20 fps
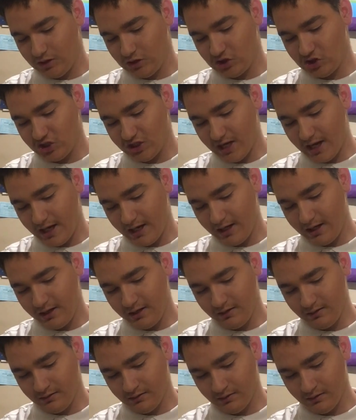Jade,
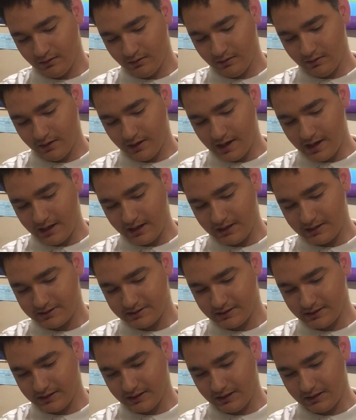
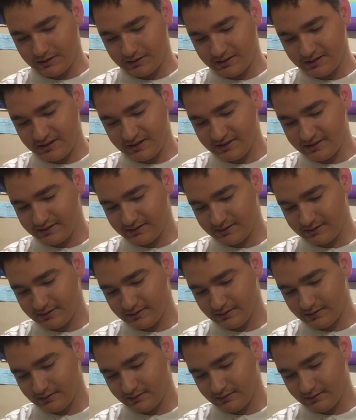
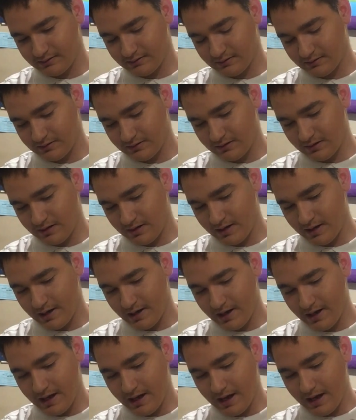Atlantis,
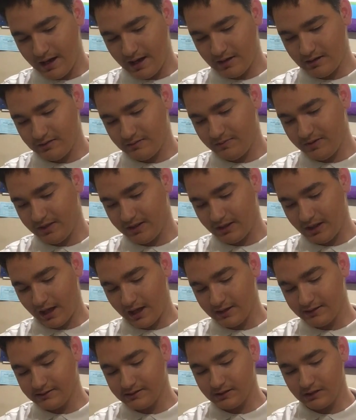and
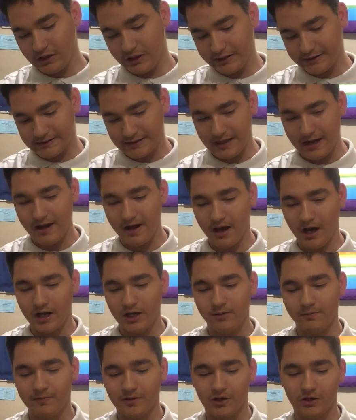because there is not
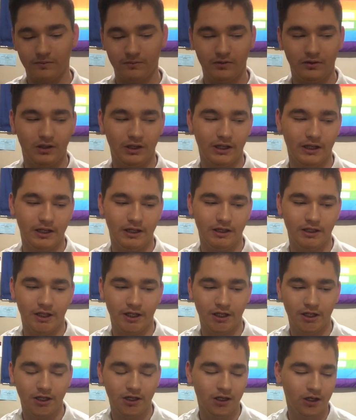a purple in
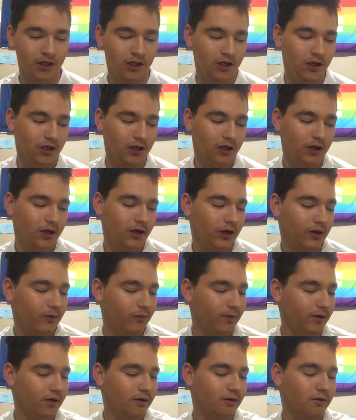here,
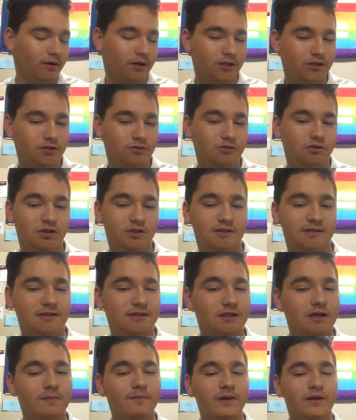we're going to just
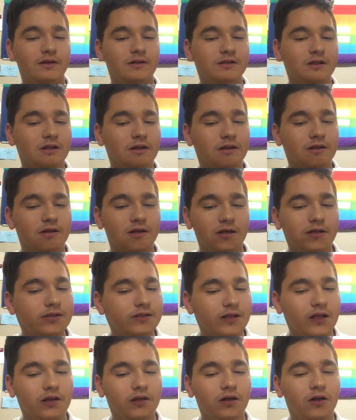dip into
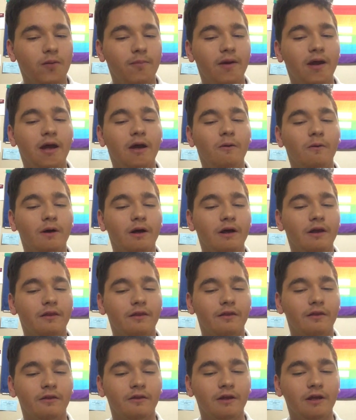this a little bit
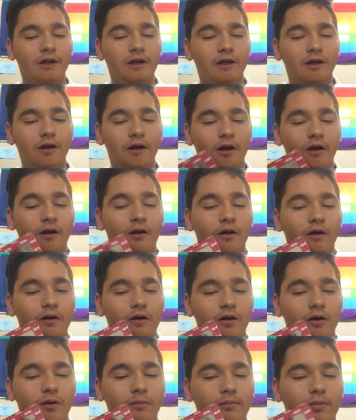with the
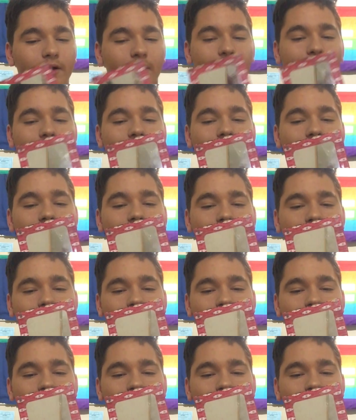purple.